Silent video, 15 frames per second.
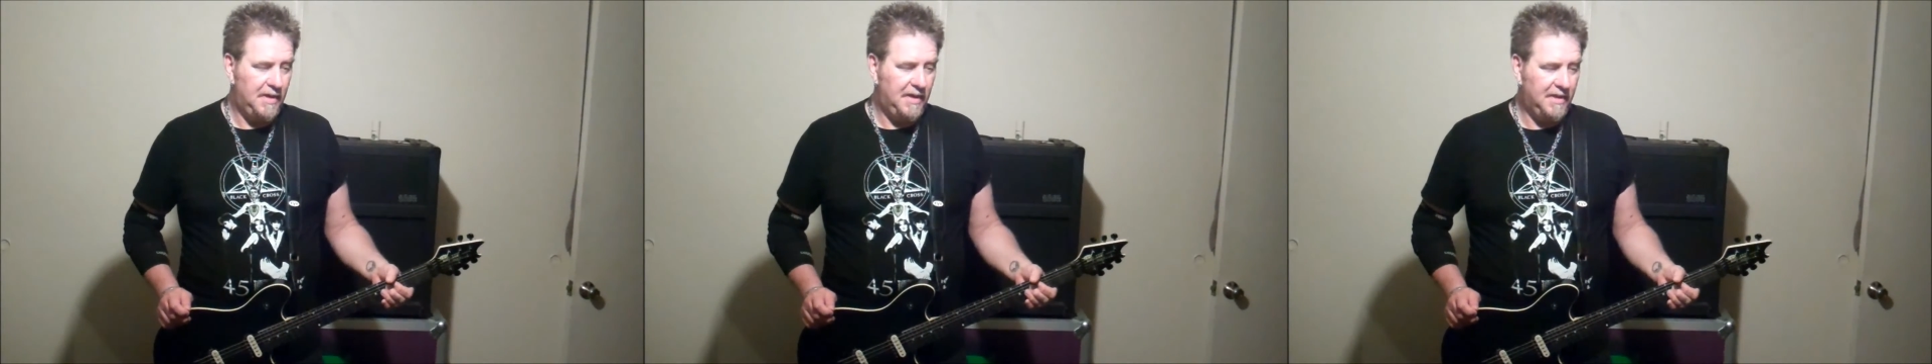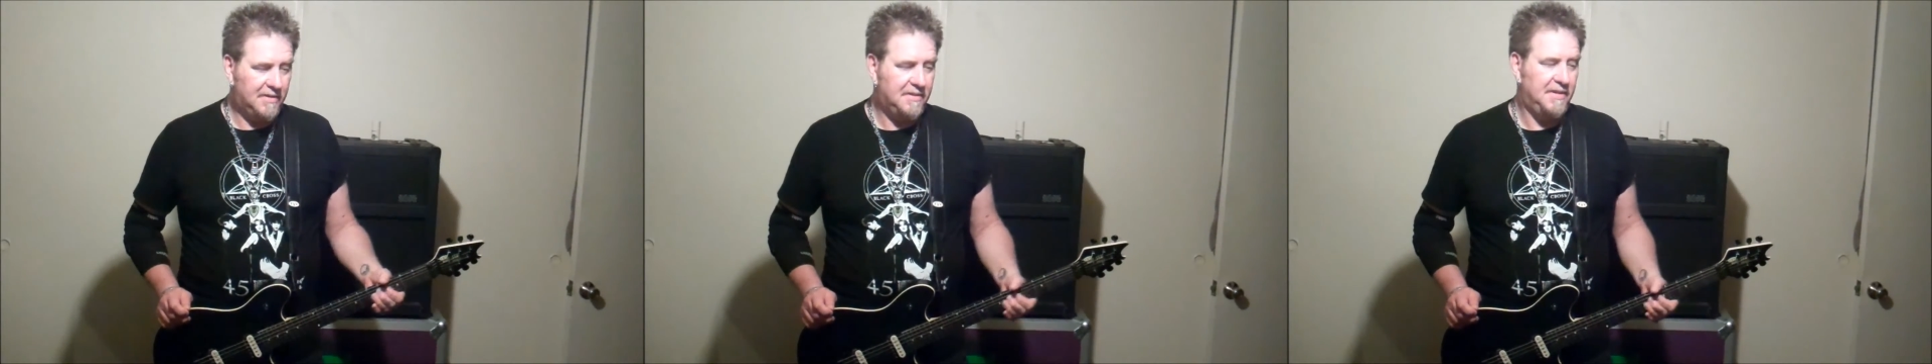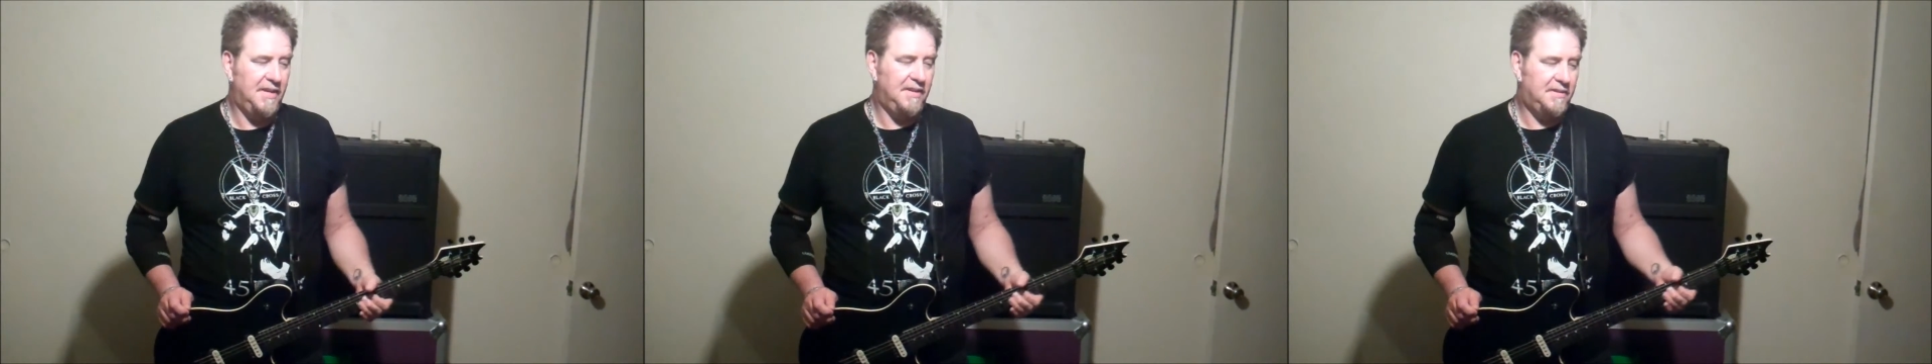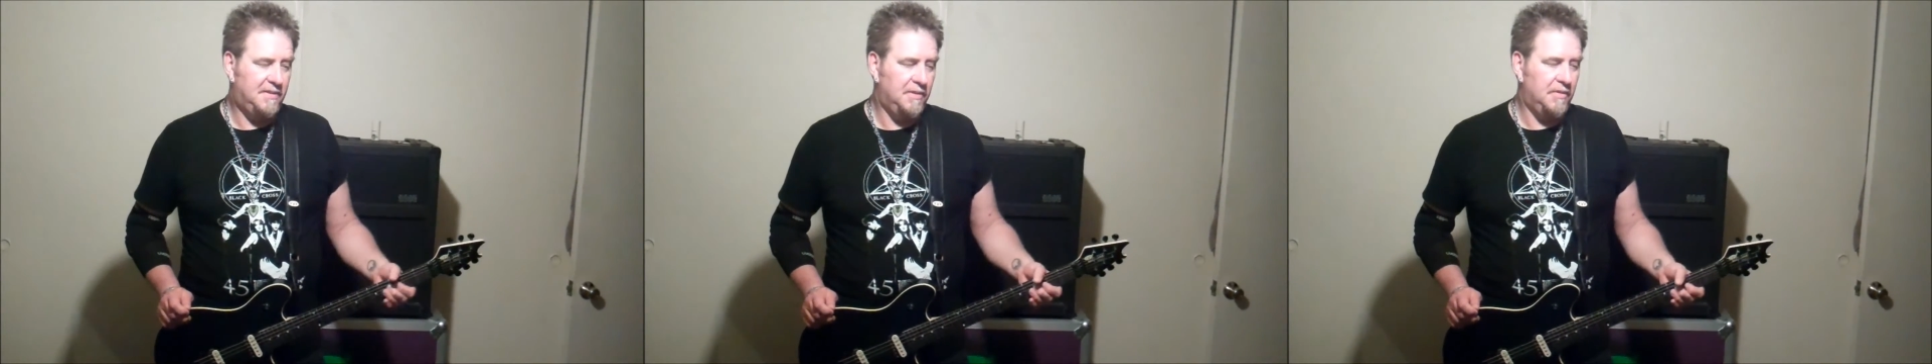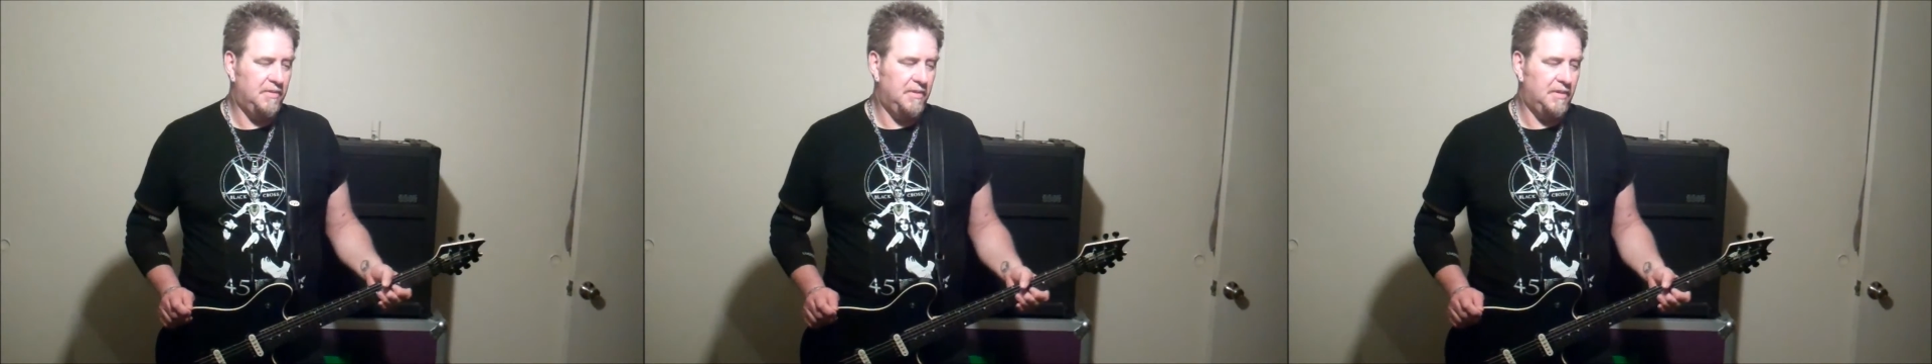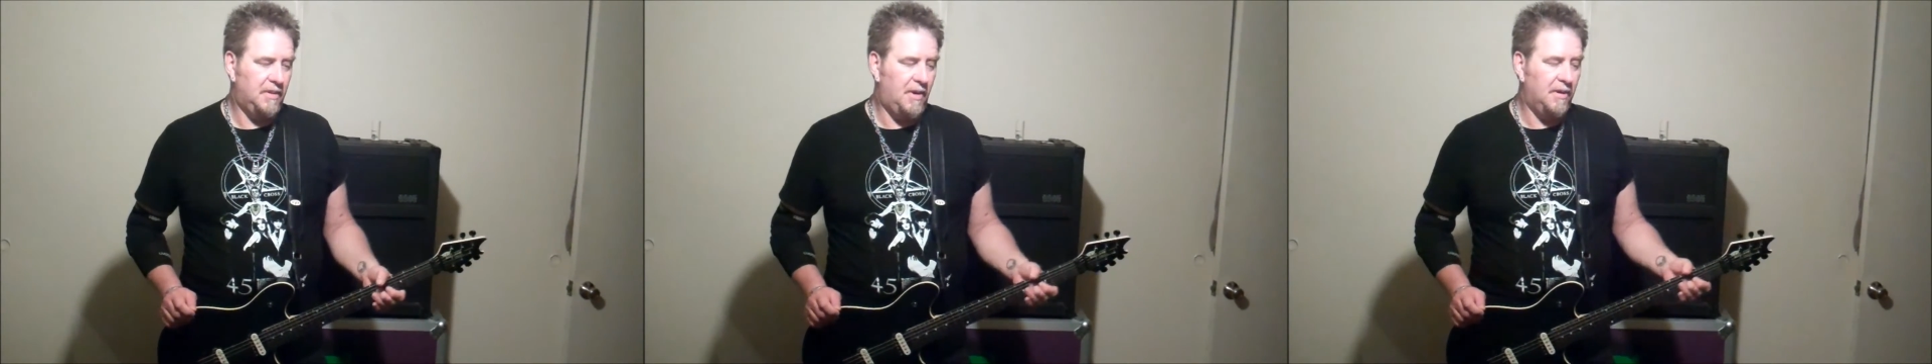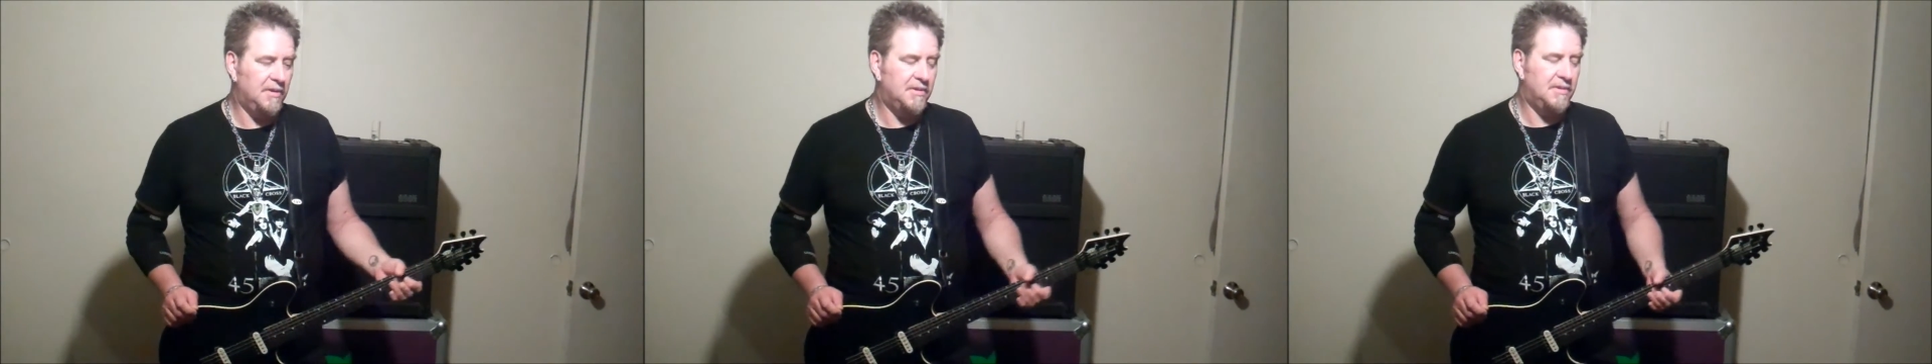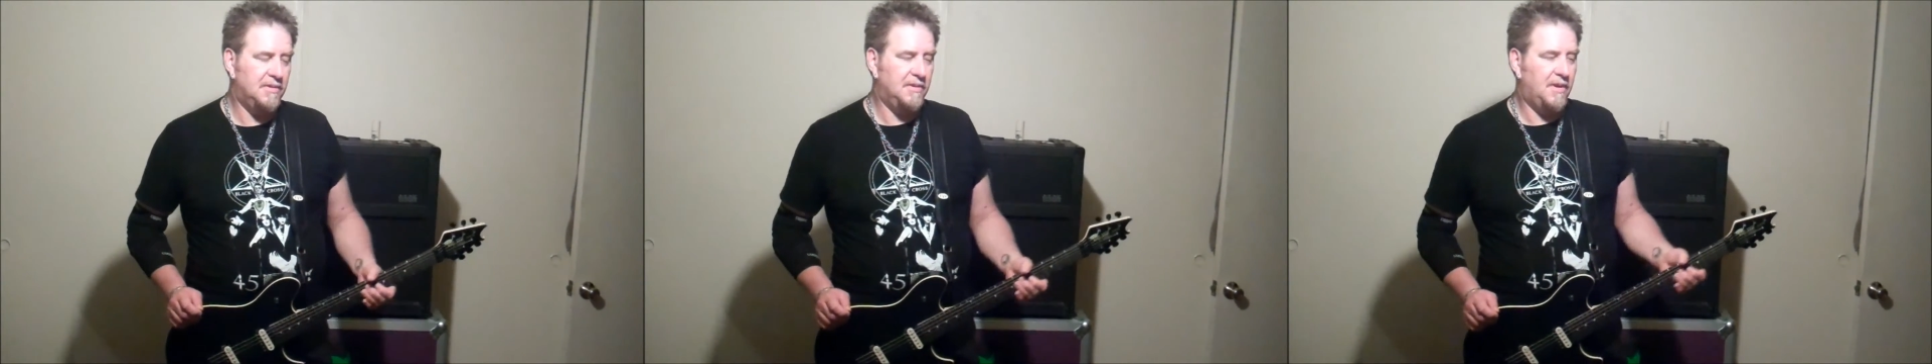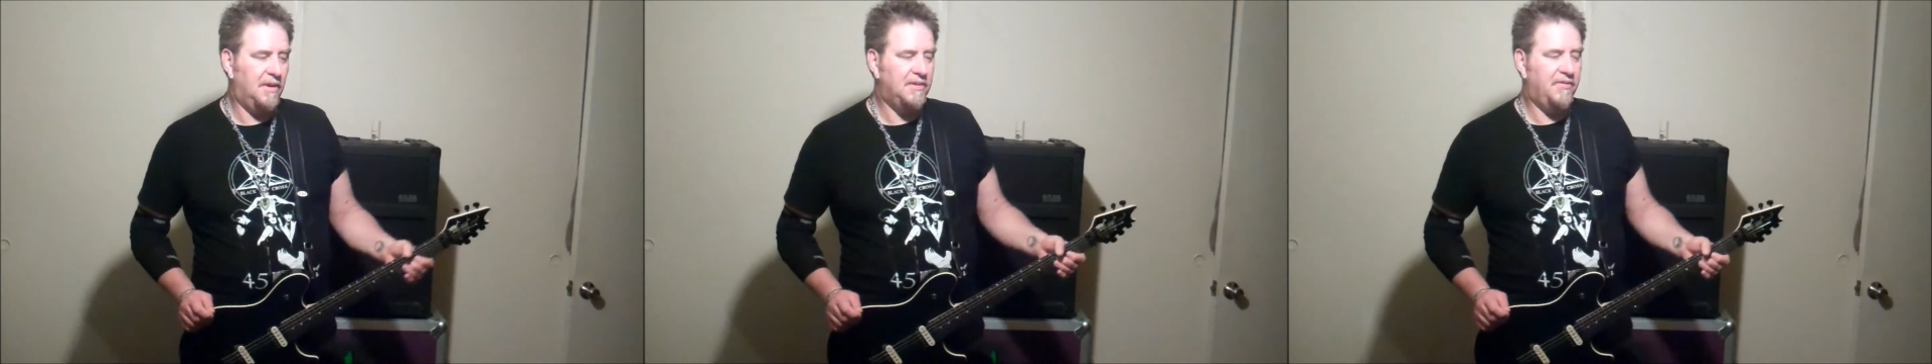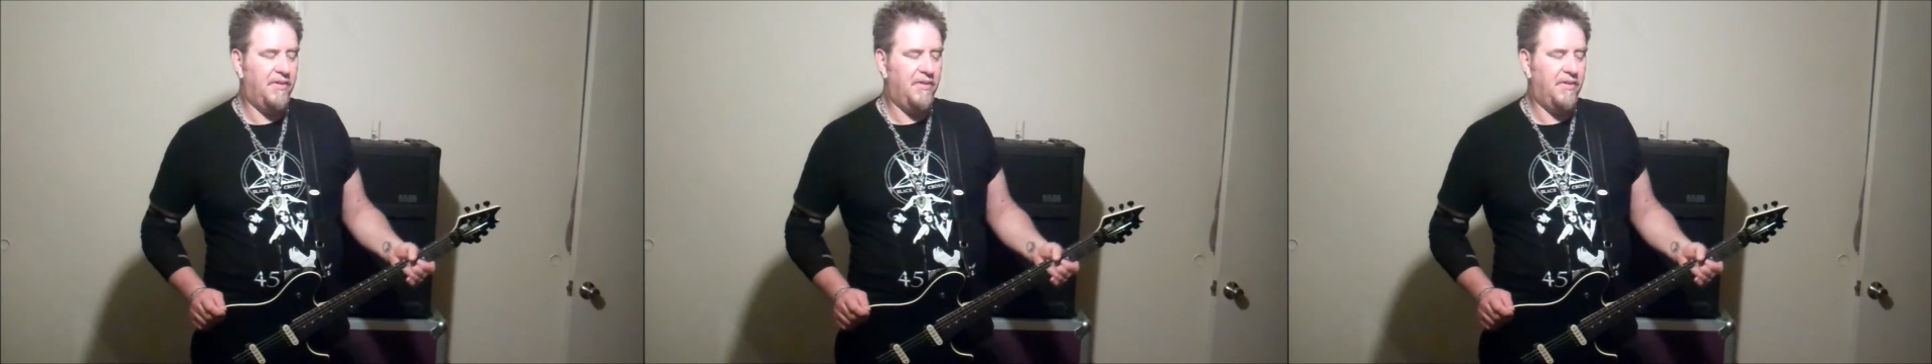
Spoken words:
it's large